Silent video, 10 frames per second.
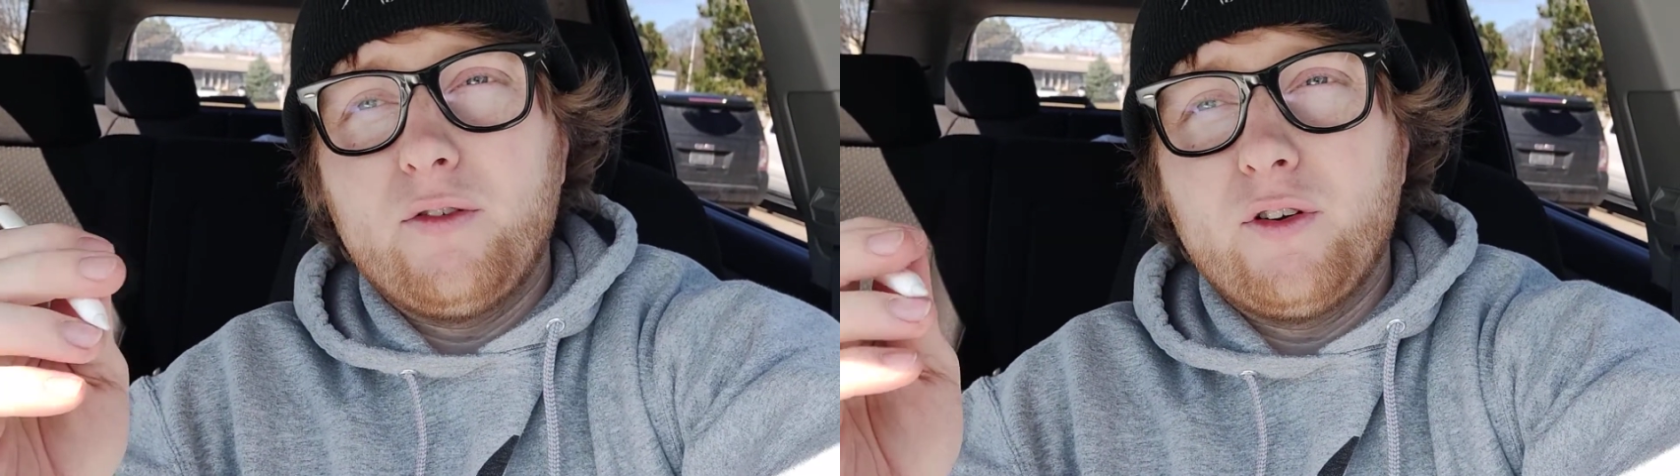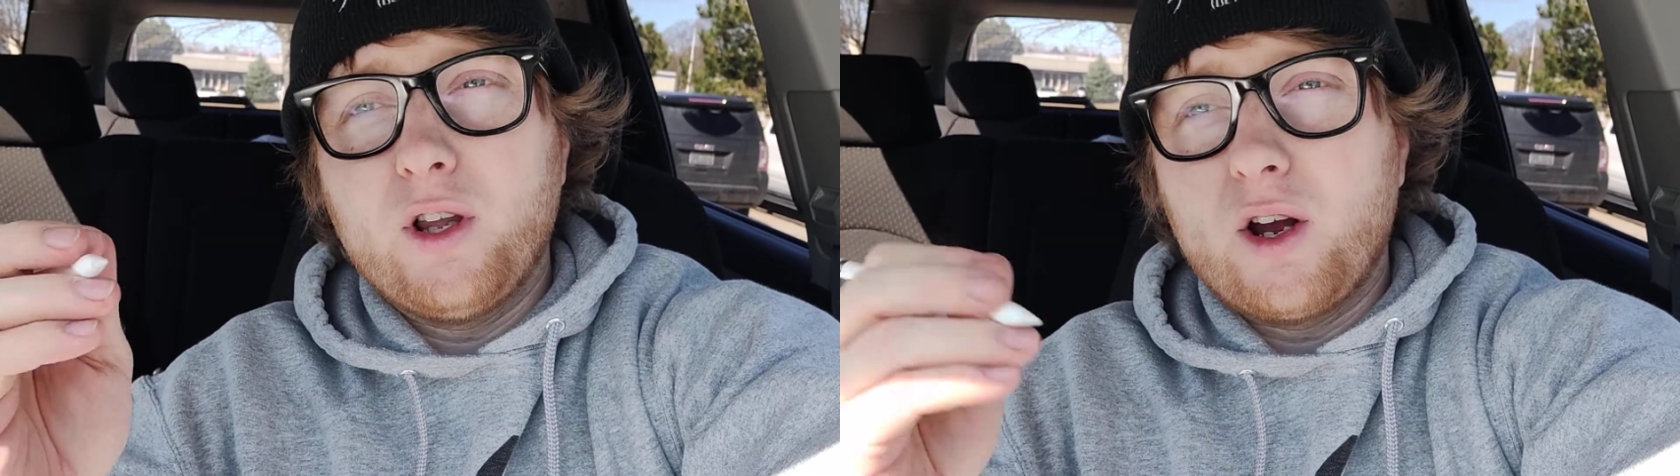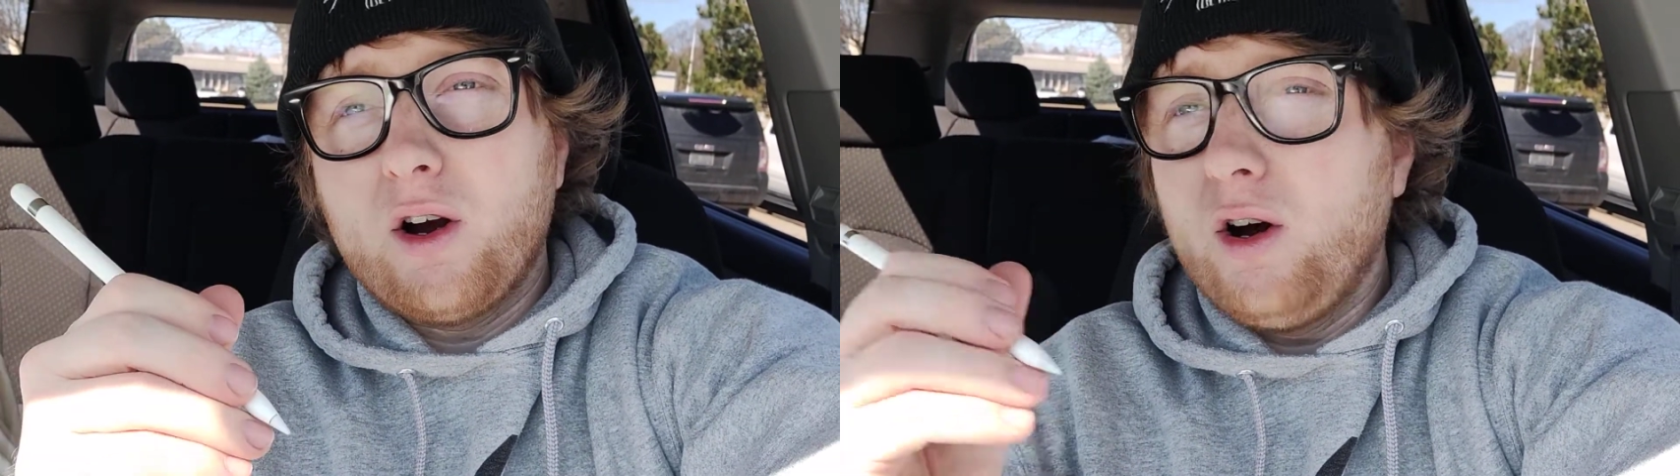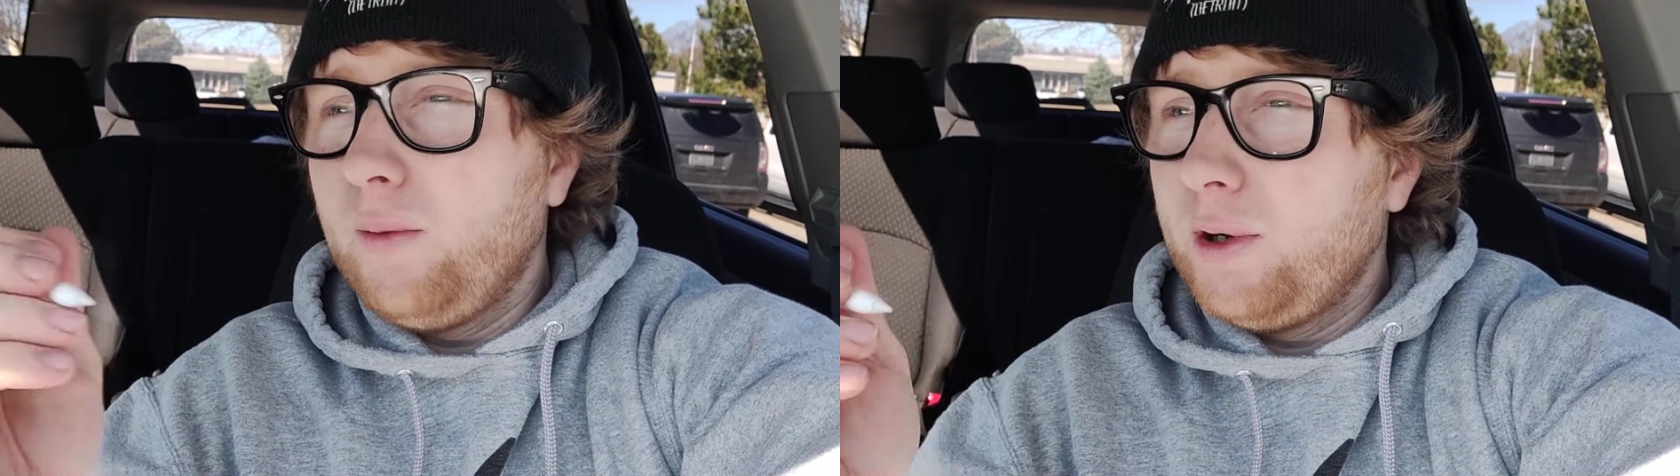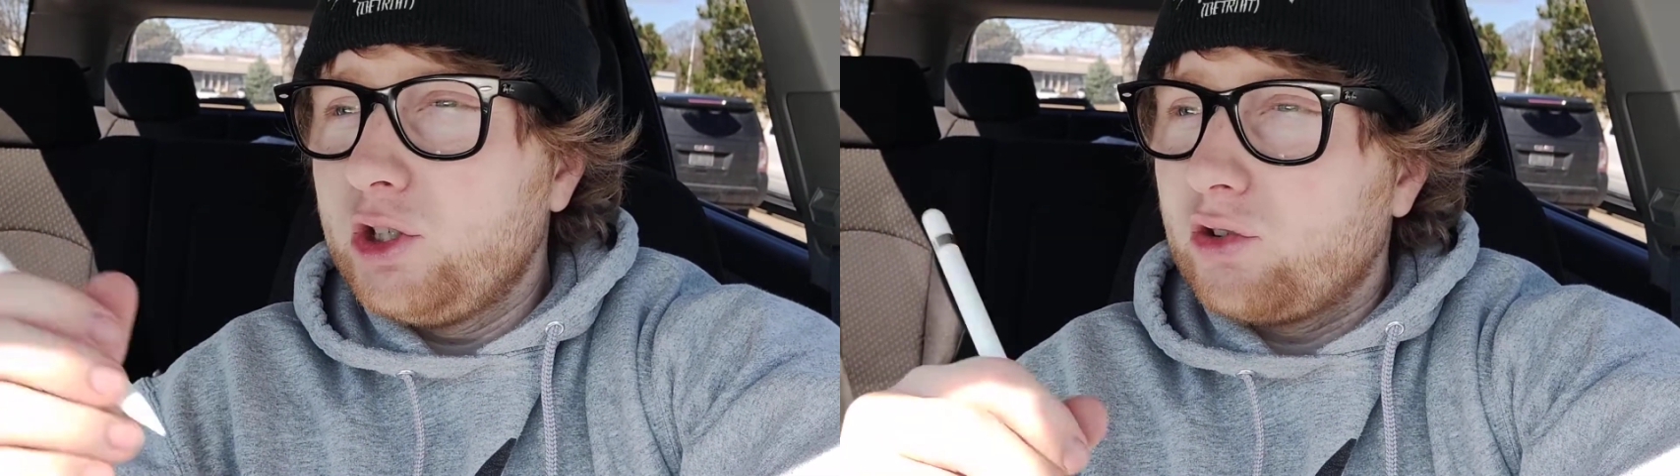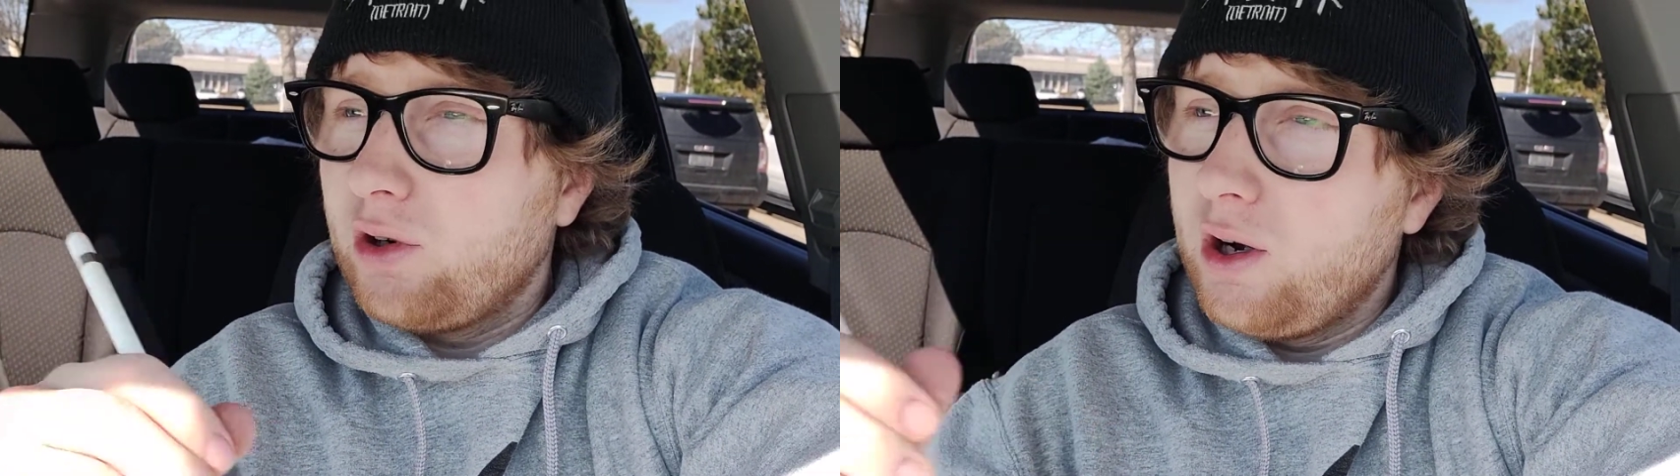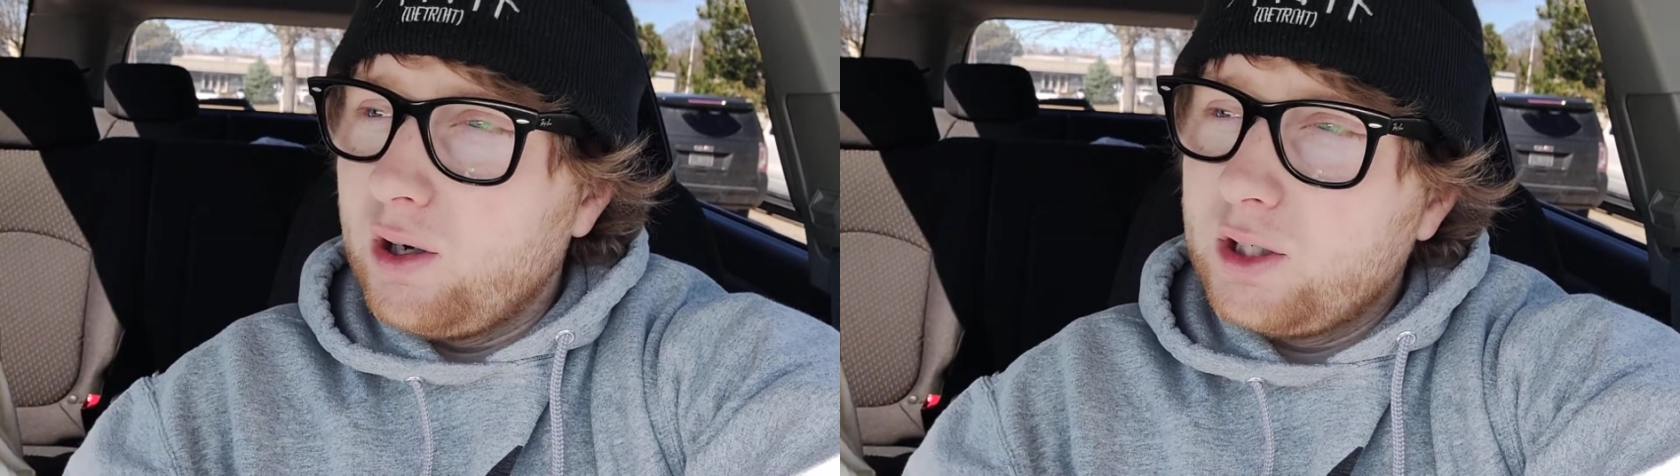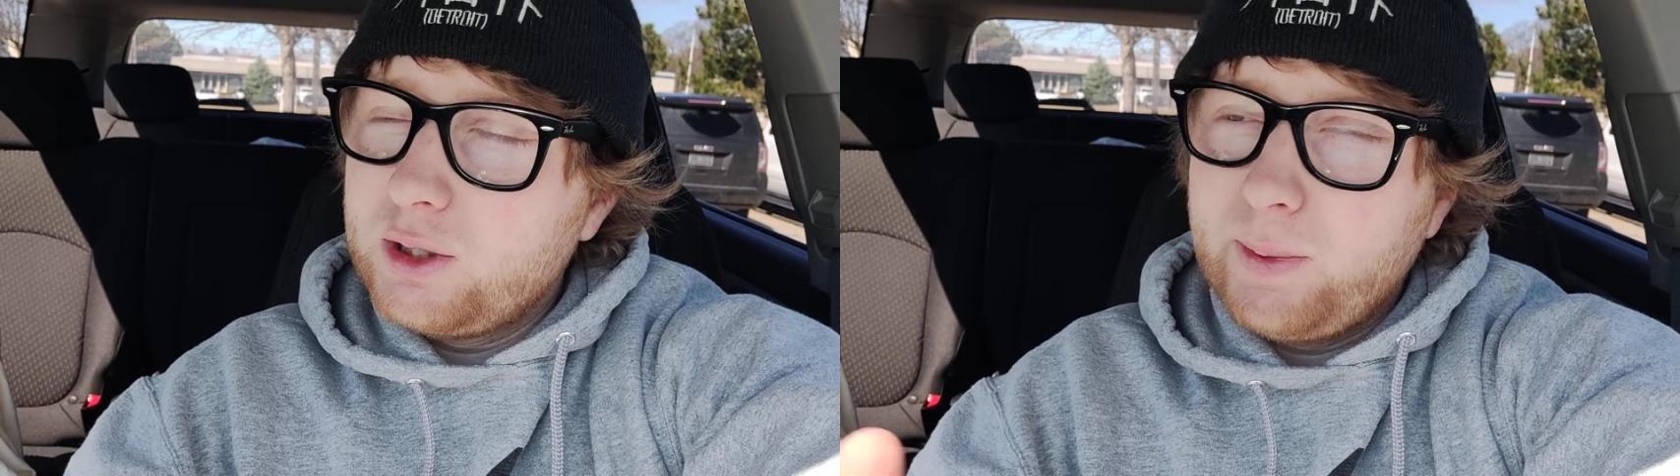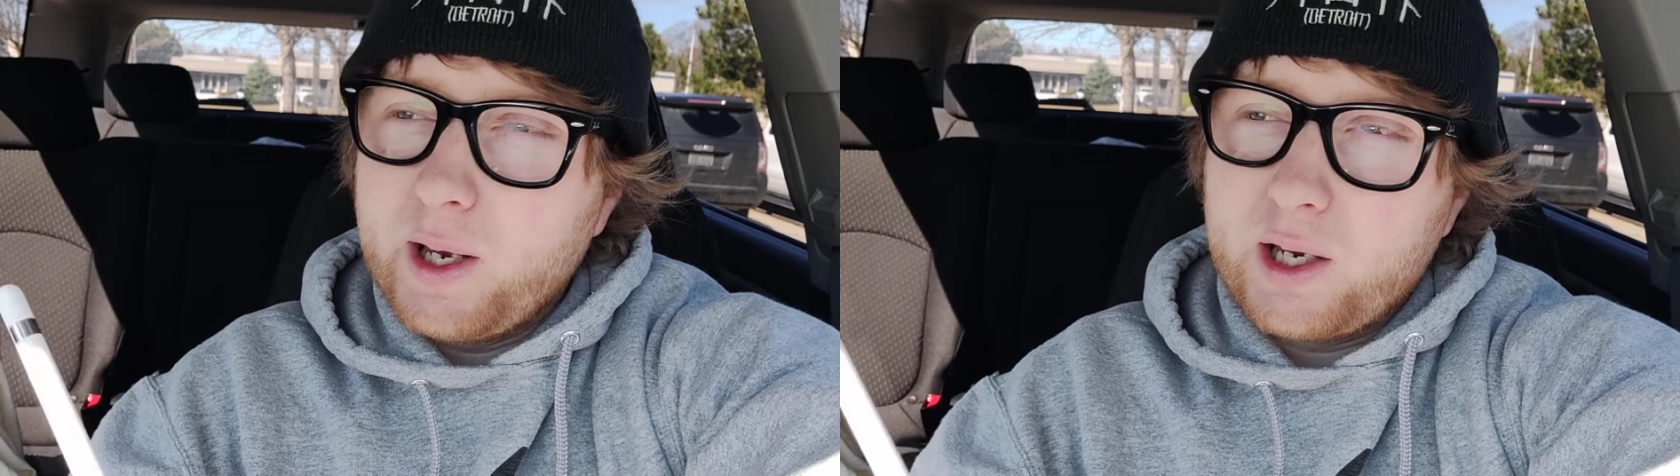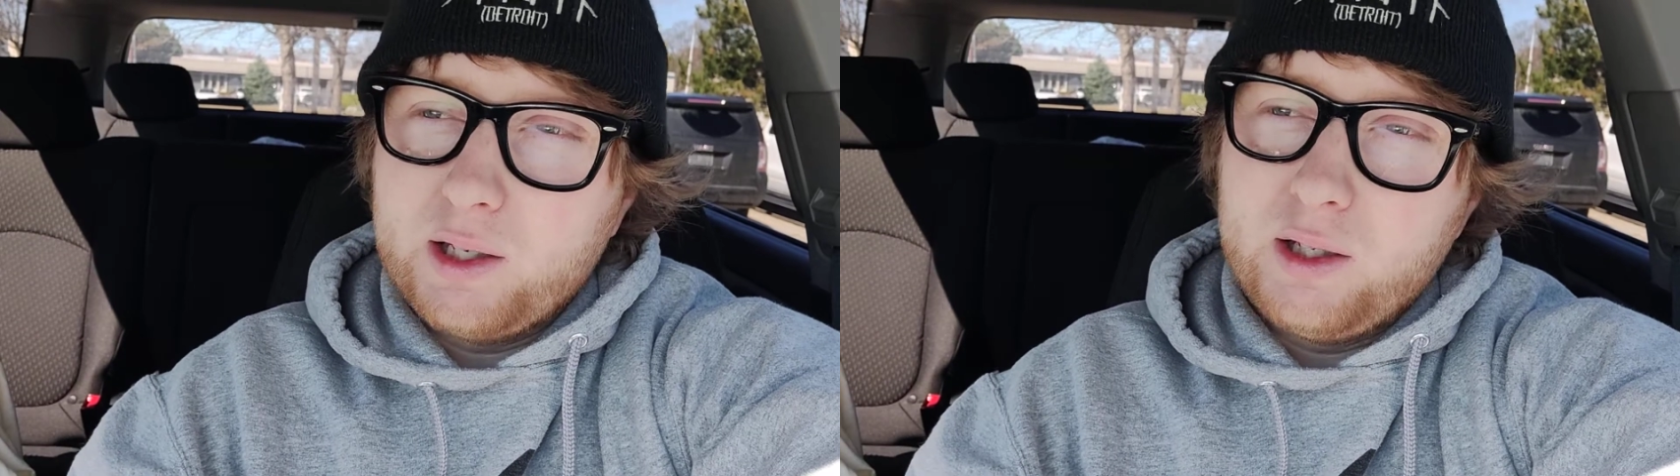for like all my drawings
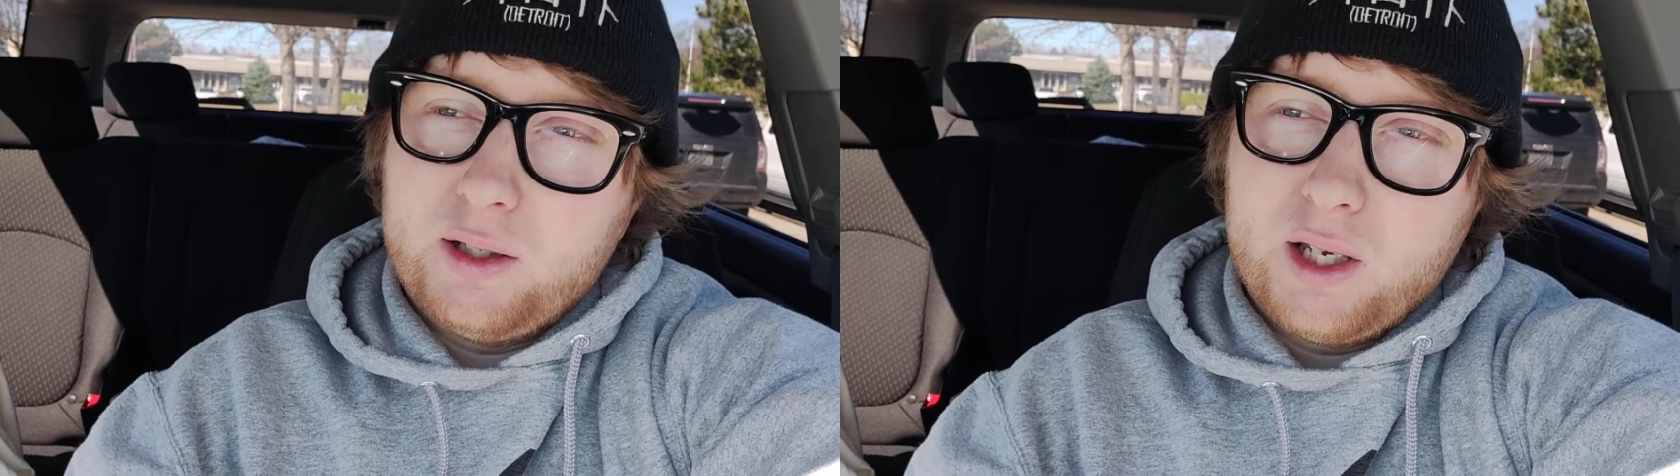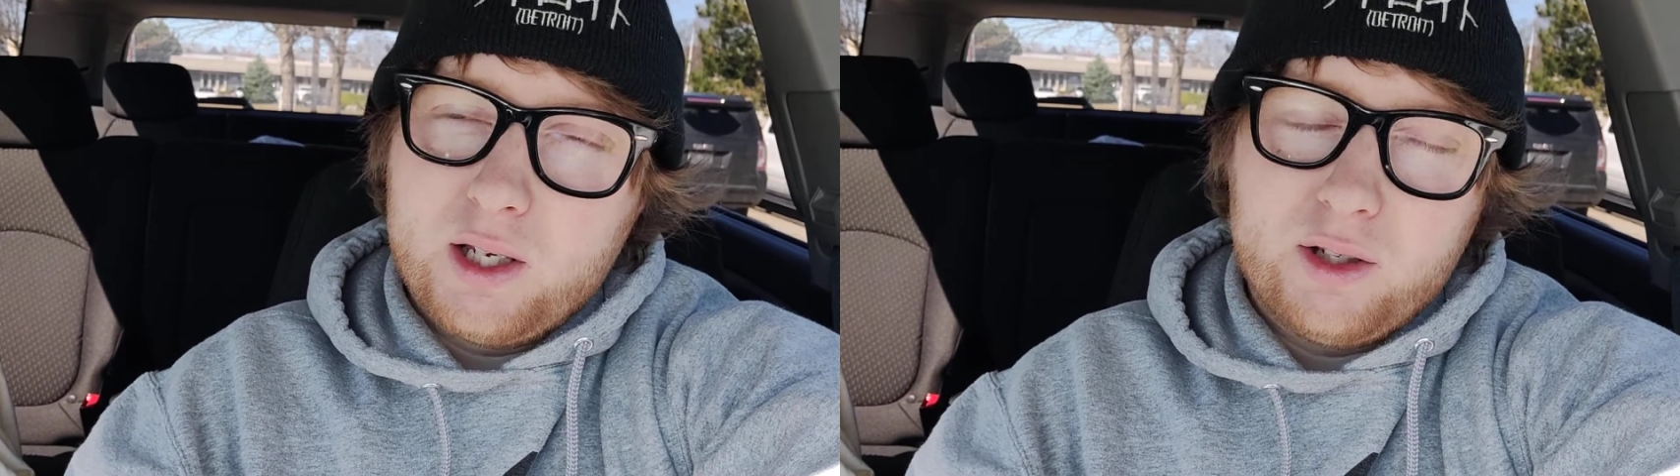back in the day.